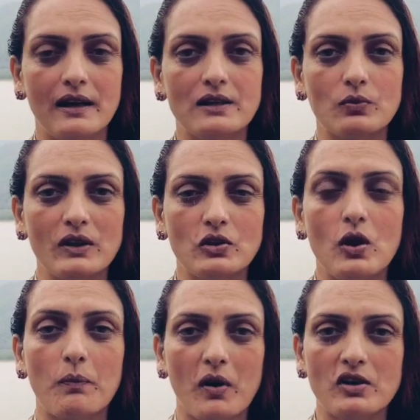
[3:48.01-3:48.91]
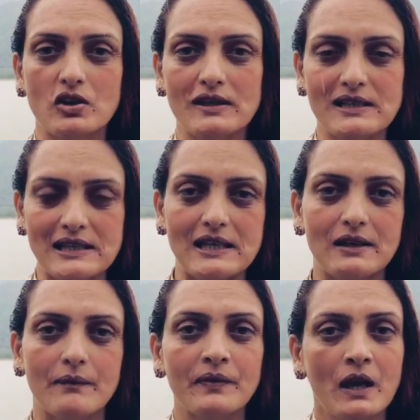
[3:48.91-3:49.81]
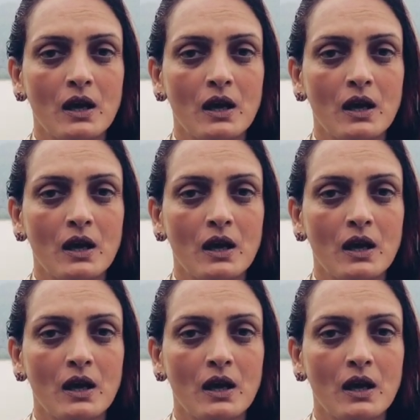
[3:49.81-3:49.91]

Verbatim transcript: it with your precious seed